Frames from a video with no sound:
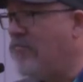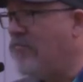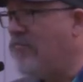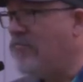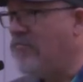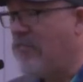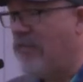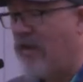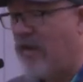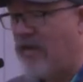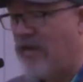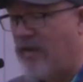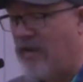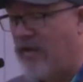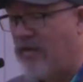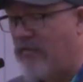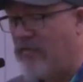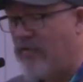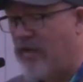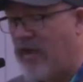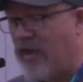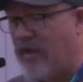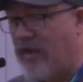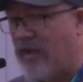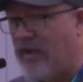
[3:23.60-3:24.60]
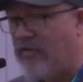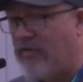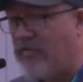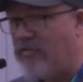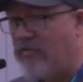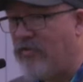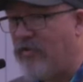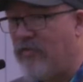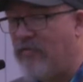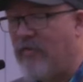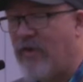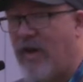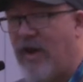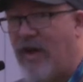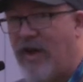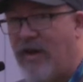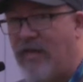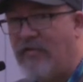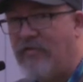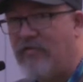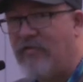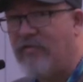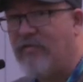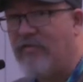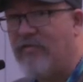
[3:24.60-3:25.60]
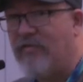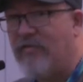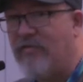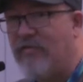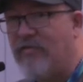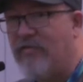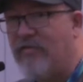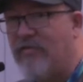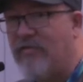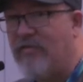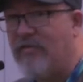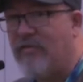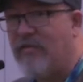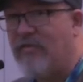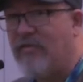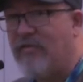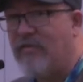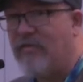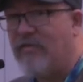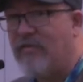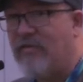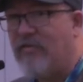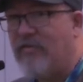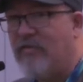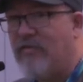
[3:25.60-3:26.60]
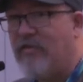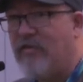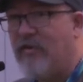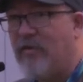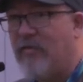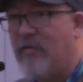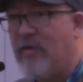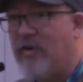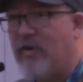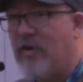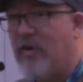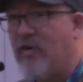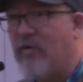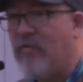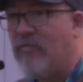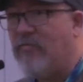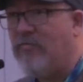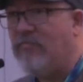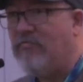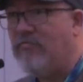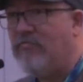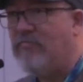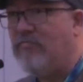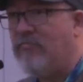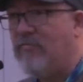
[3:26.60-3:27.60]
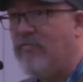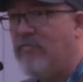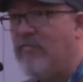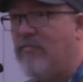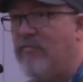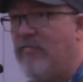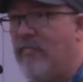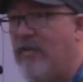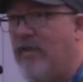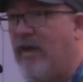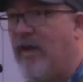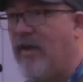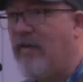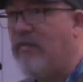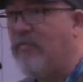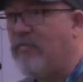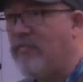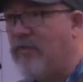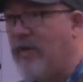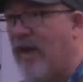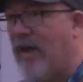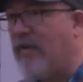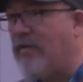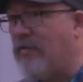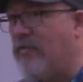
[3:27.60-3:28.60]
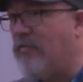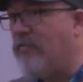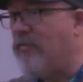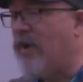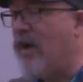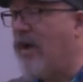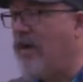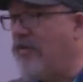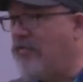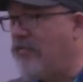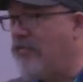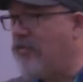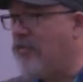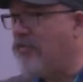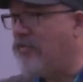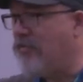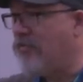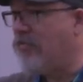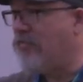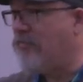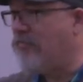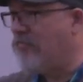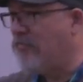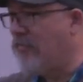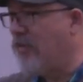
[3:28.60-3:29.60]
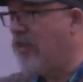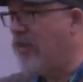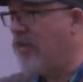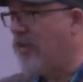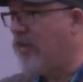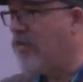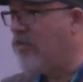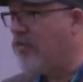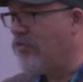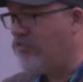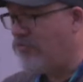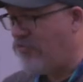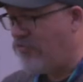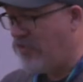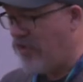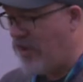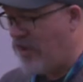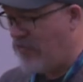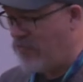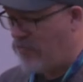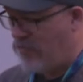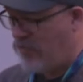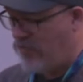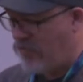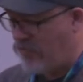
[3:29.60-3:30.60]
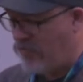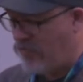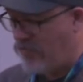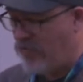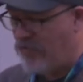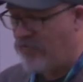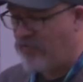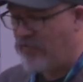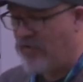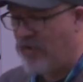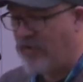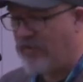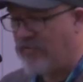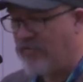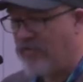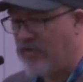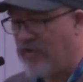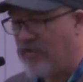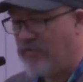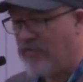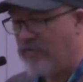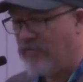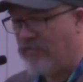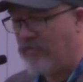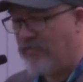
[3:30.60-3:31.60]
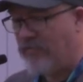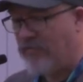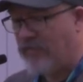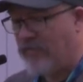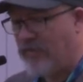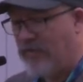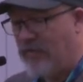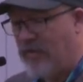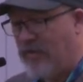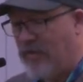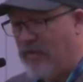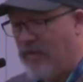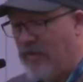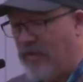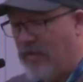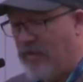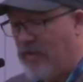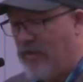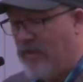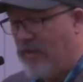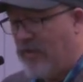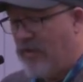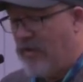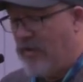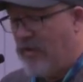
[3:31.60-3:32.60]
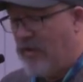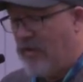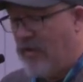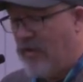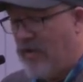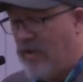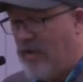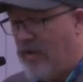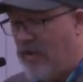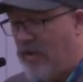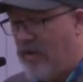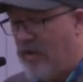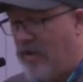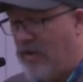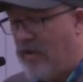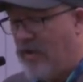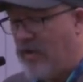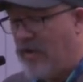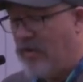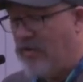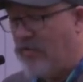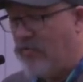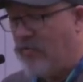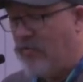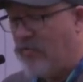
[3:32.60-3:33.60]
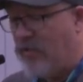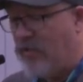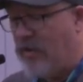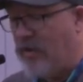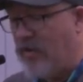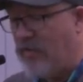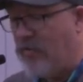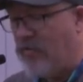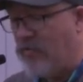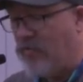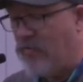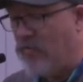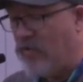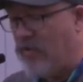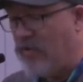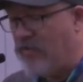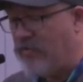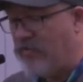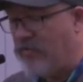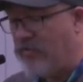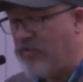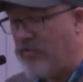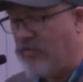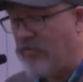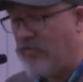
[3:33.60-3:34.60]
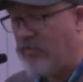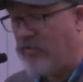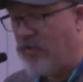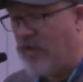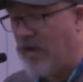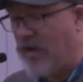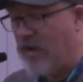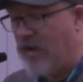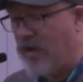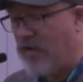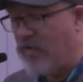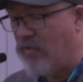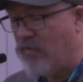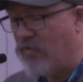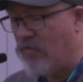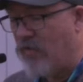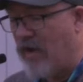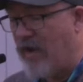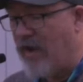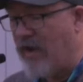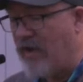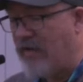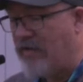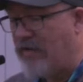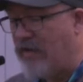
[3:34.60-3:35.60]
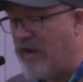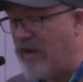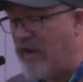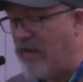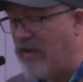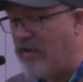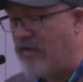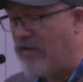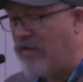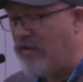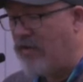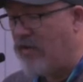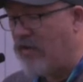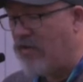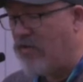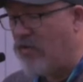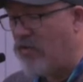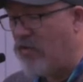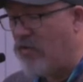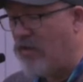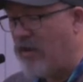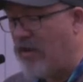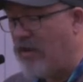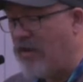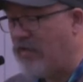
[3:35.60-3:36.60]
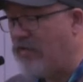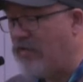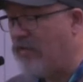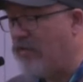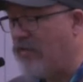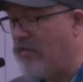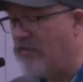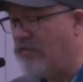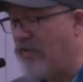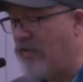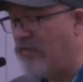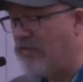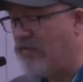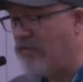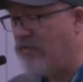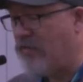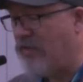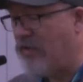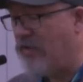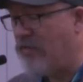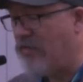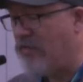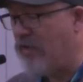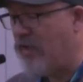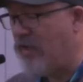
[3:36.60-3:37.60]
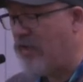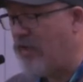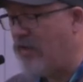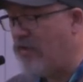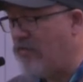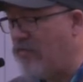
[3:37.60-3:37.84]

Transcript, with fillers: identify each device so we know, hey, that device is in good shape, we, we trust it. And we want to uh, rank data according to sensitivity,